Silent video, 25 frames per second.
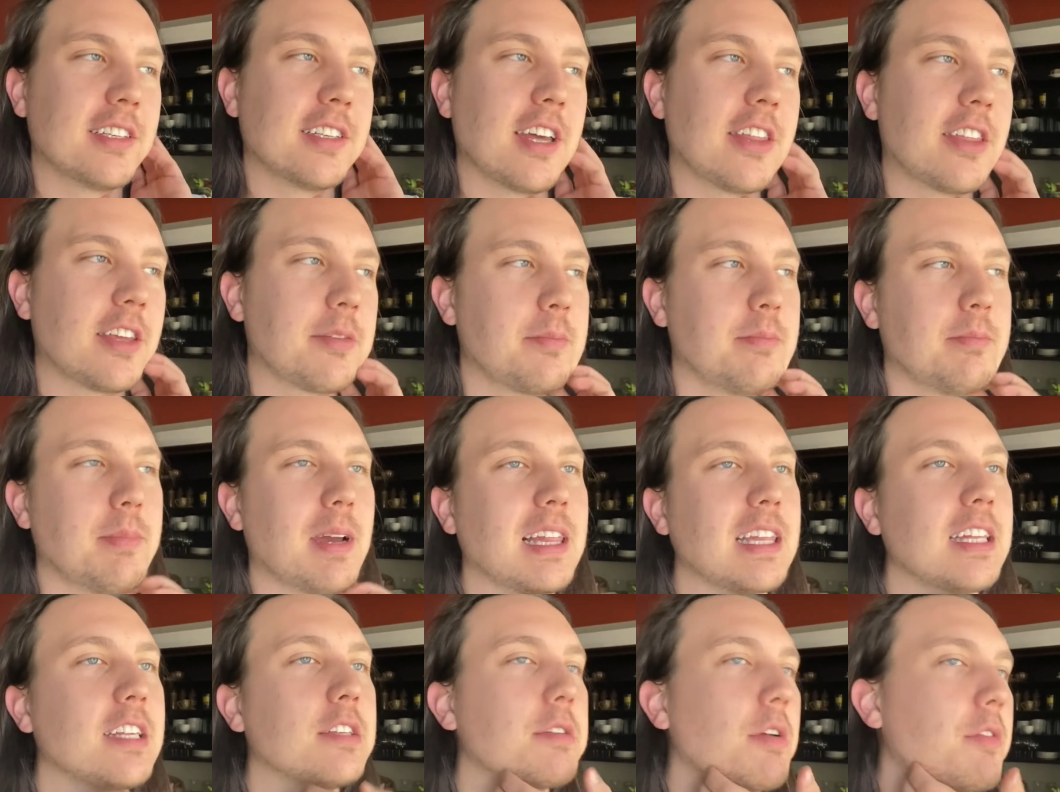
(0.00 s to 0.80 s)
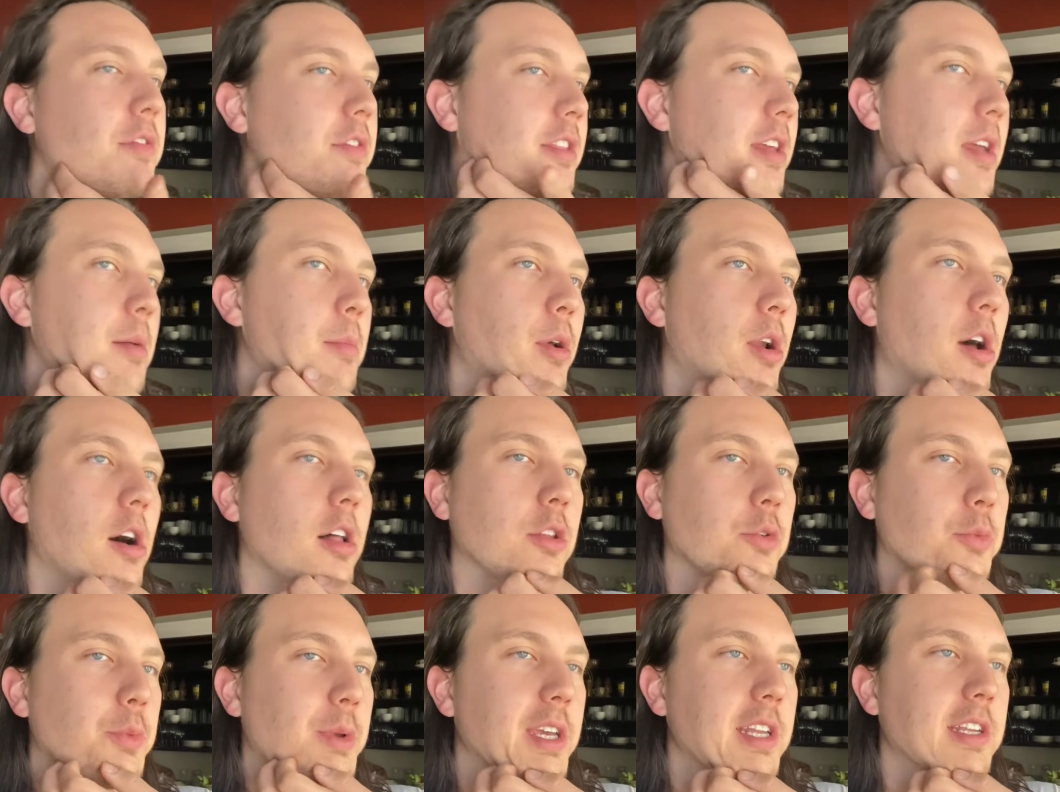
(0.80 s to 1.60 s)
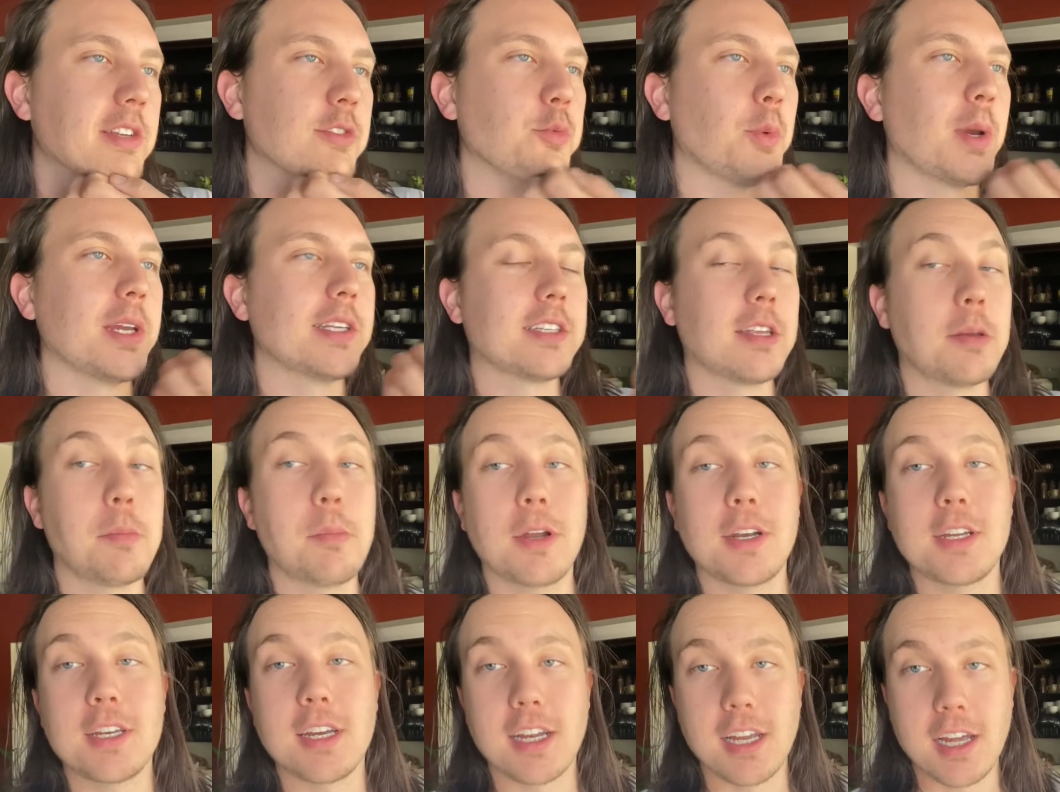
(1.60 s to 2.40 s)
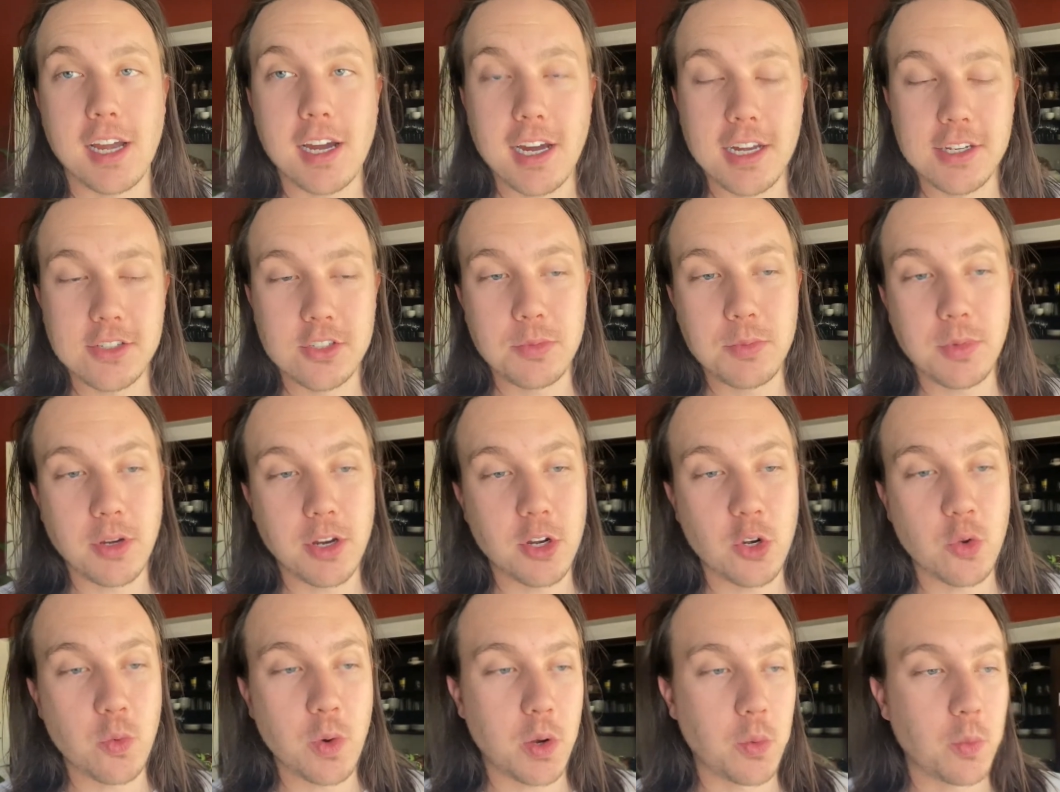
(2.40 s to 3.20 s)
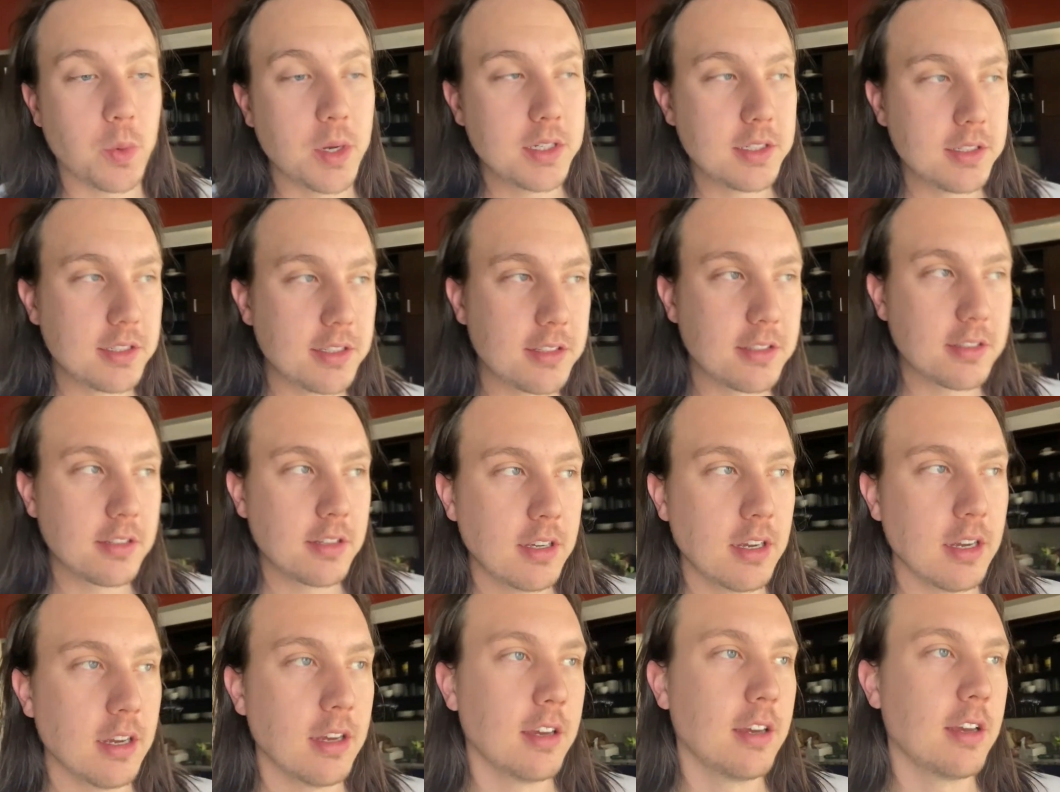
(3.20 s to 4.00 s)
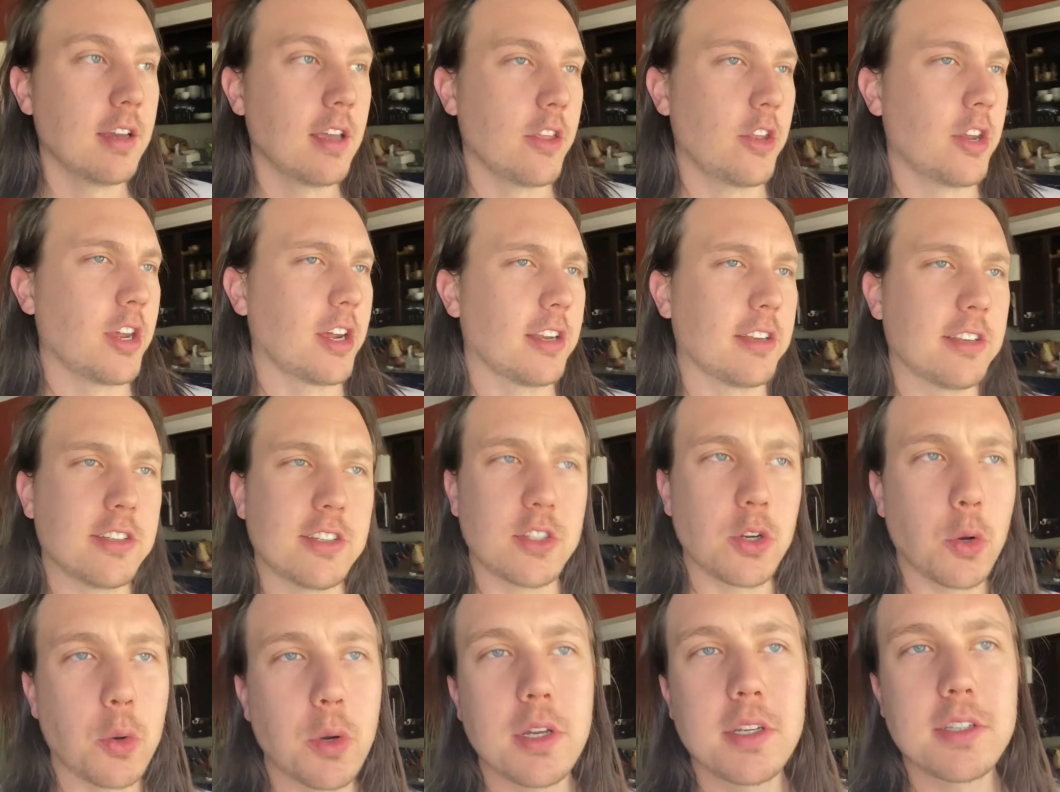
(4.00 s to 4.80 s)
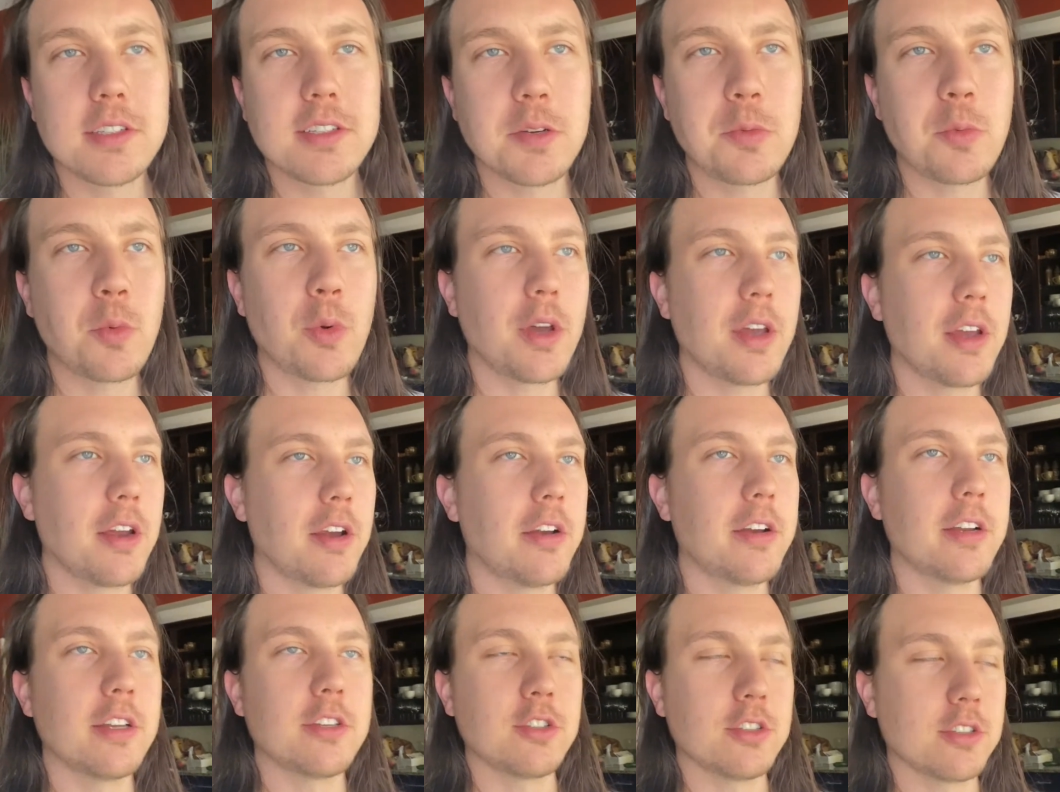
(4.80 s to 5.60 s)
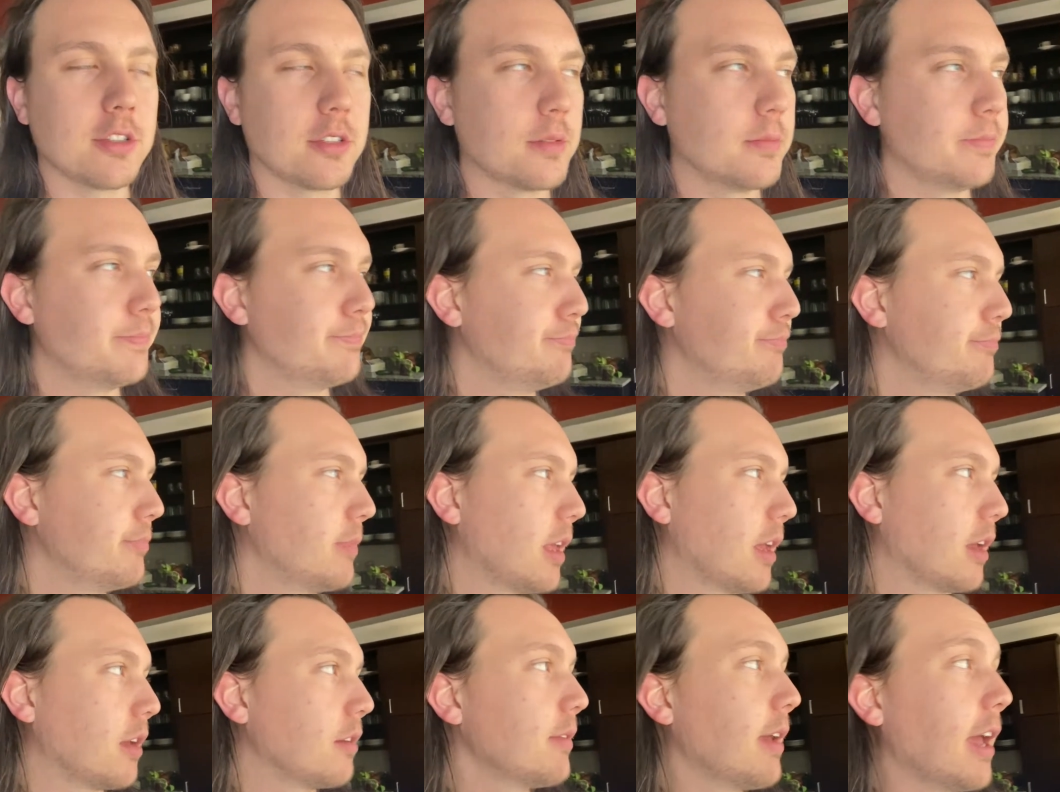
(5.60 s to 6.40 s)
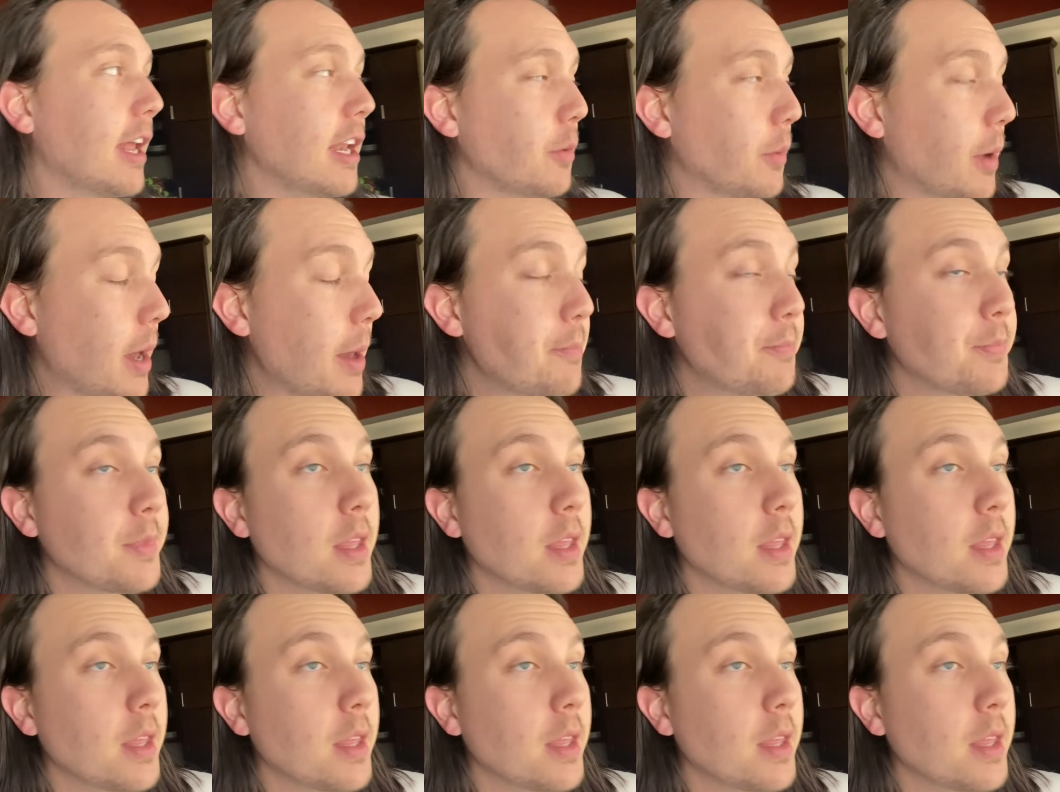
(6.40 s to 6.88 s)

I think my least favorite thing about Halloween is wasting money on a costume you're gonna wear once, and you gotta store it somewhere, and it just, yeah. Anyway.